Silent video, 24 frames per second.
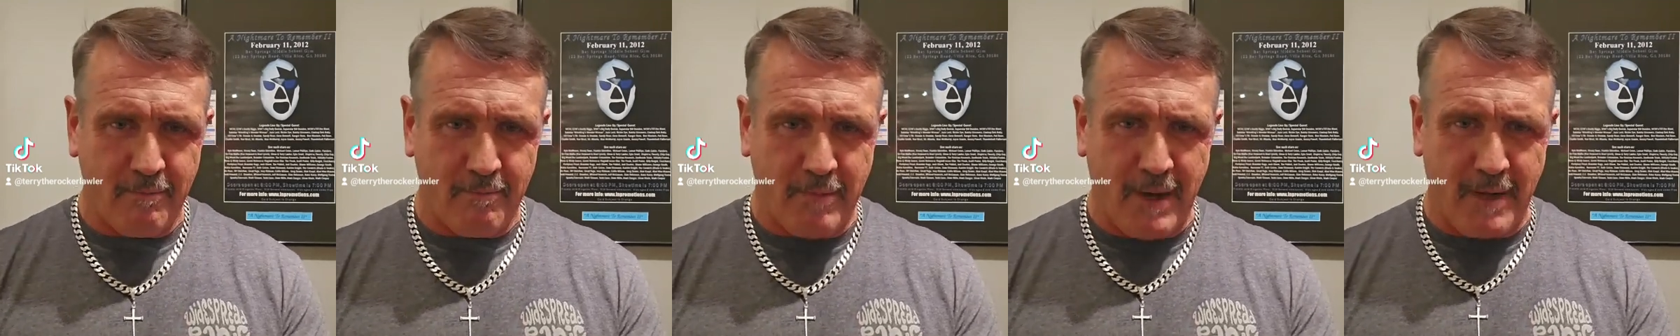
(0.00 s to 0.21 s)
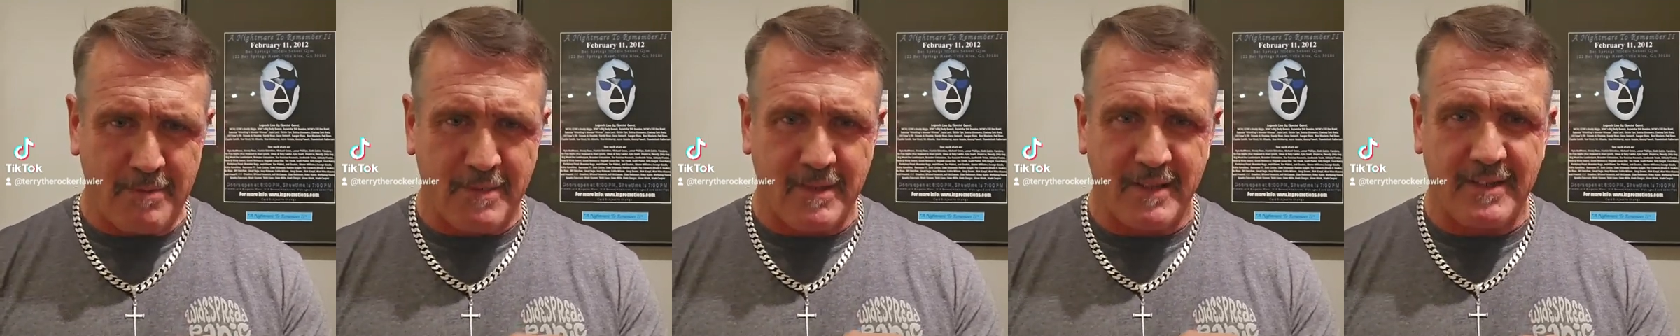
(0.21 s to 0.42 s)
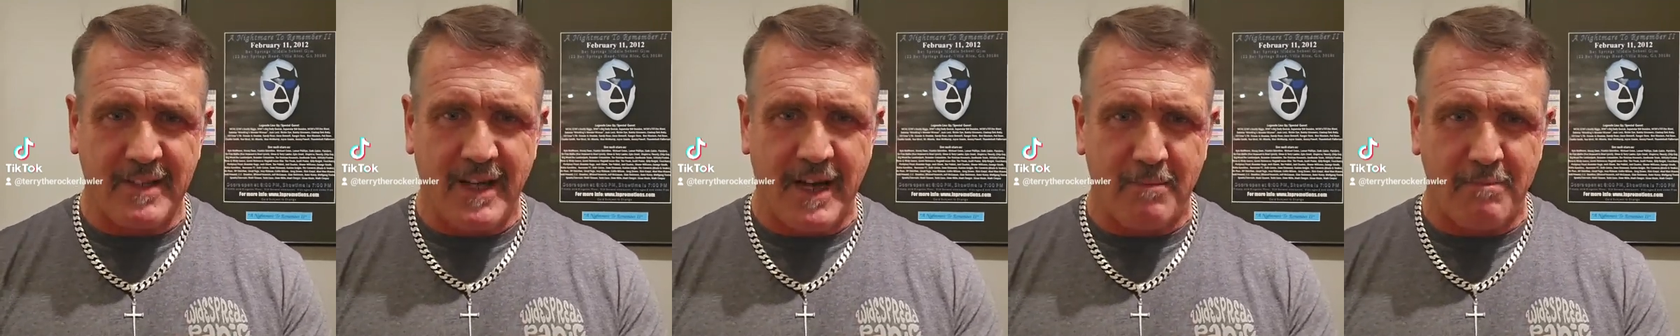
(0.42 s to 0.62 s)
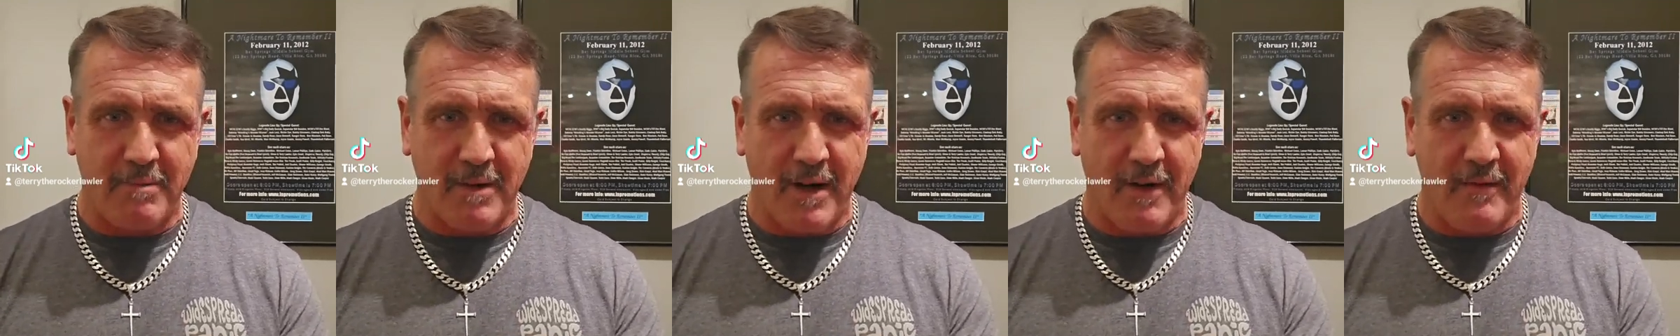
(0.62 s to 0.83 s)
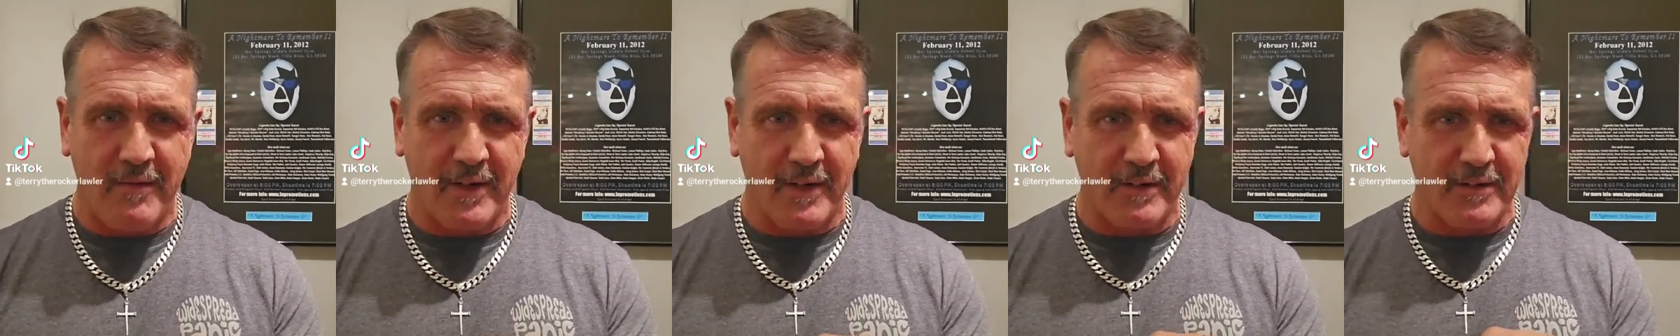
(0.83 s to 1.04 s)
pops the top
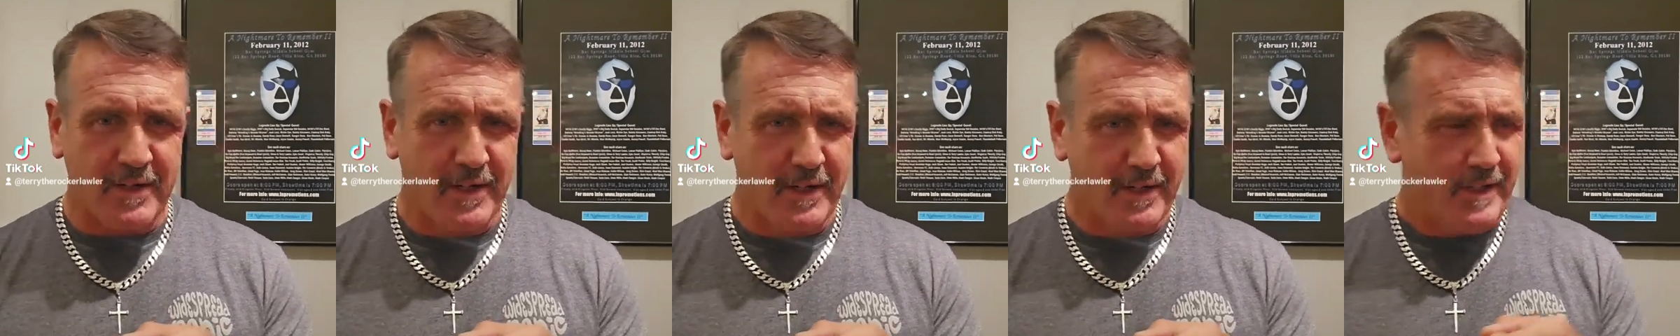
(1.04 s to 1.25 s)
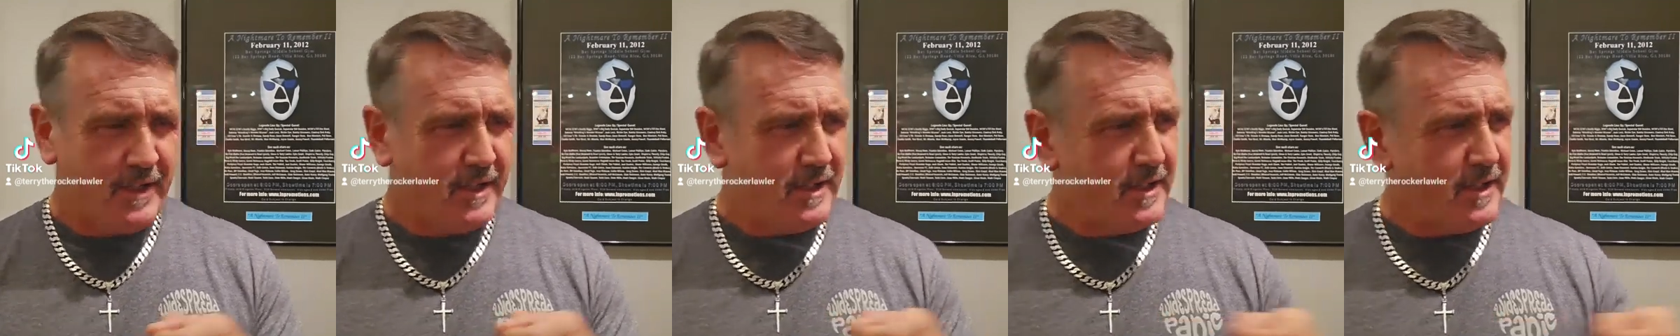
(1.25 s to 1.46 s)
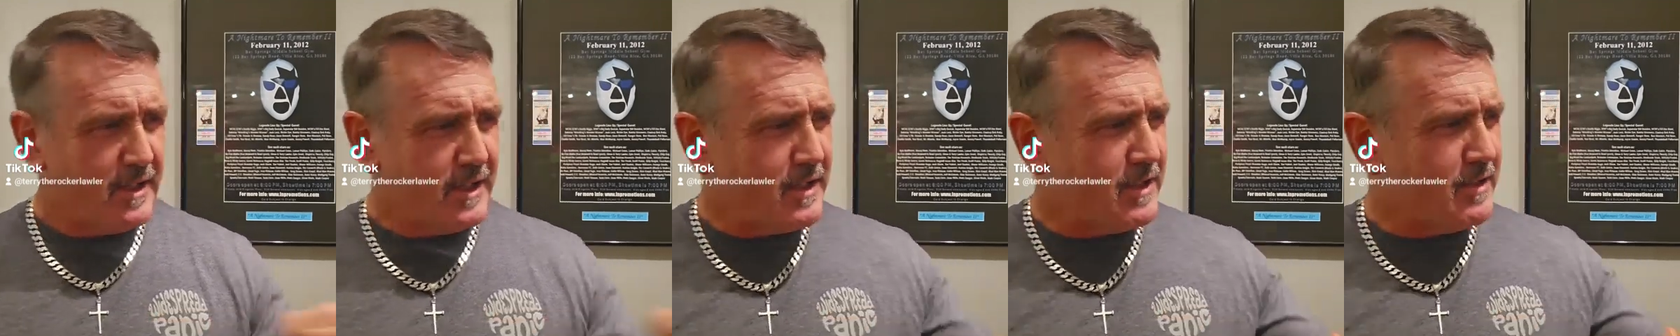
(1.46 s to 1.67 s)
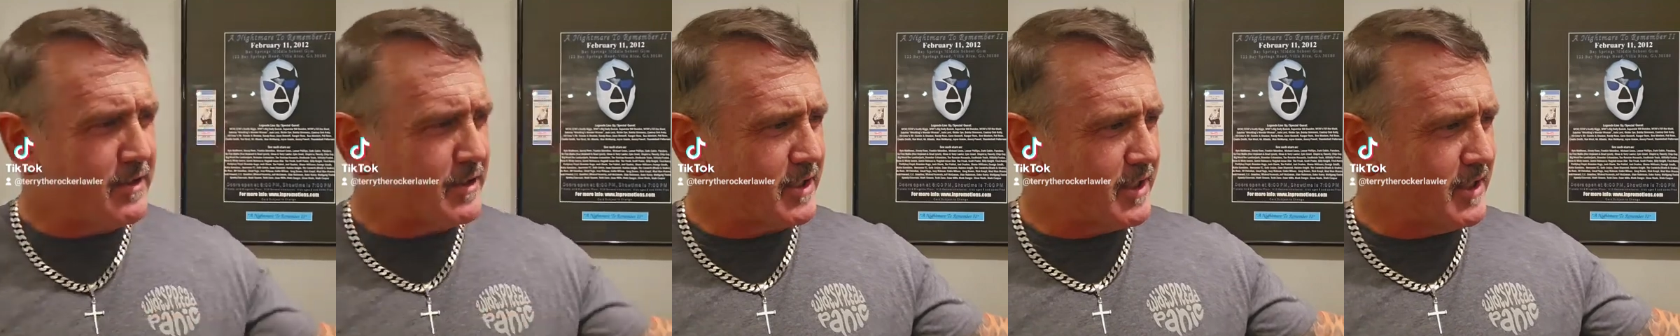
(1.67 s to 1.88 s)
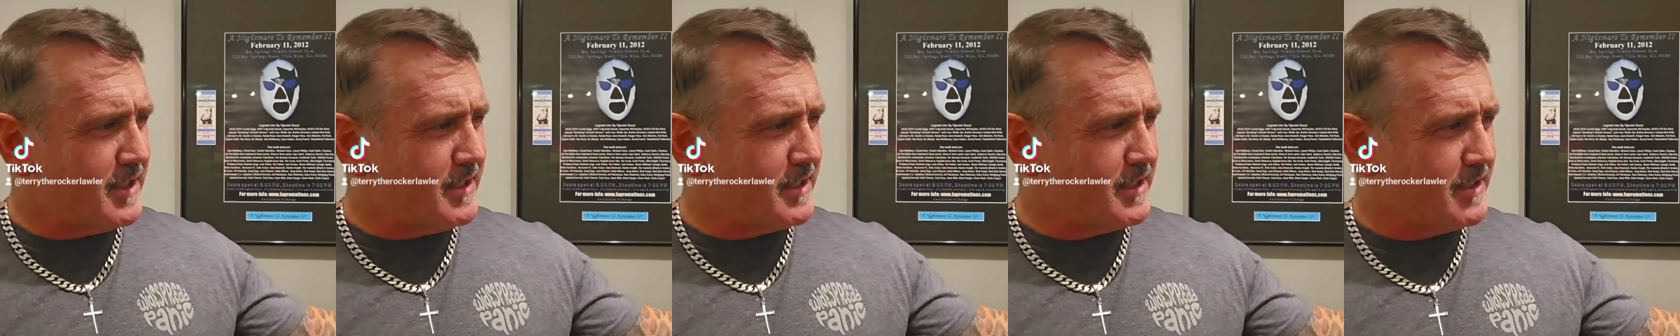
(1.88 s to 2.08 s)
off and goes, "Here,
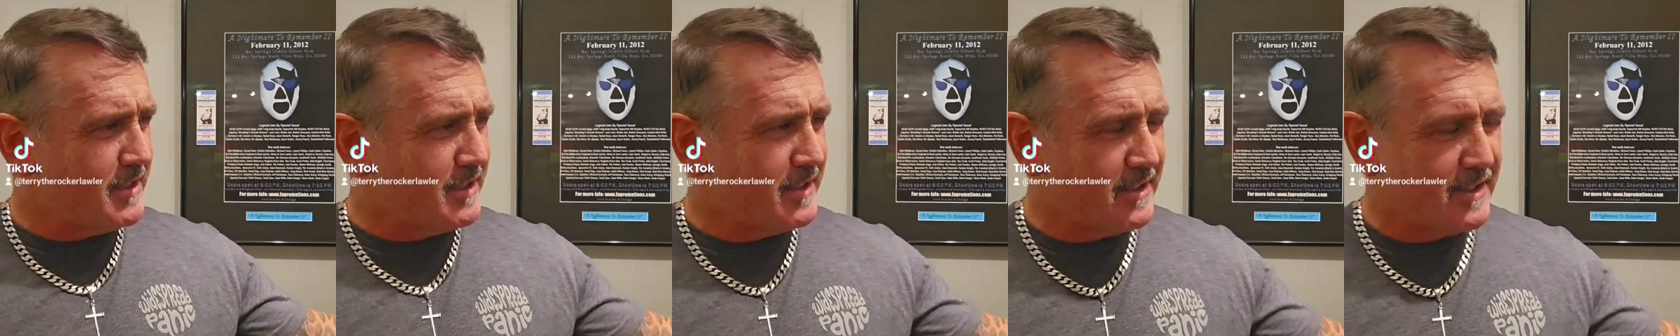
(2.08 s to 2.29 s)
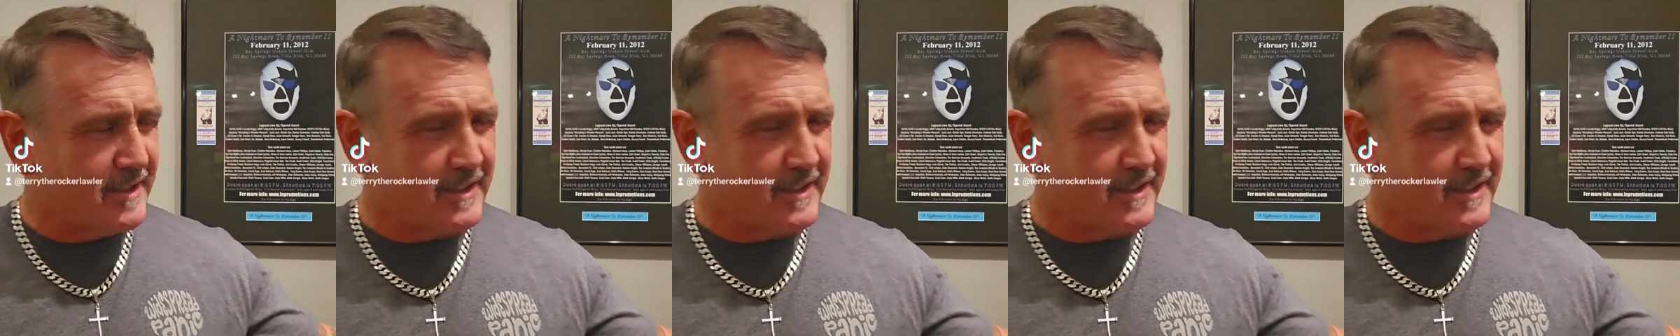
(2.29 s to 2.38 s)
kid."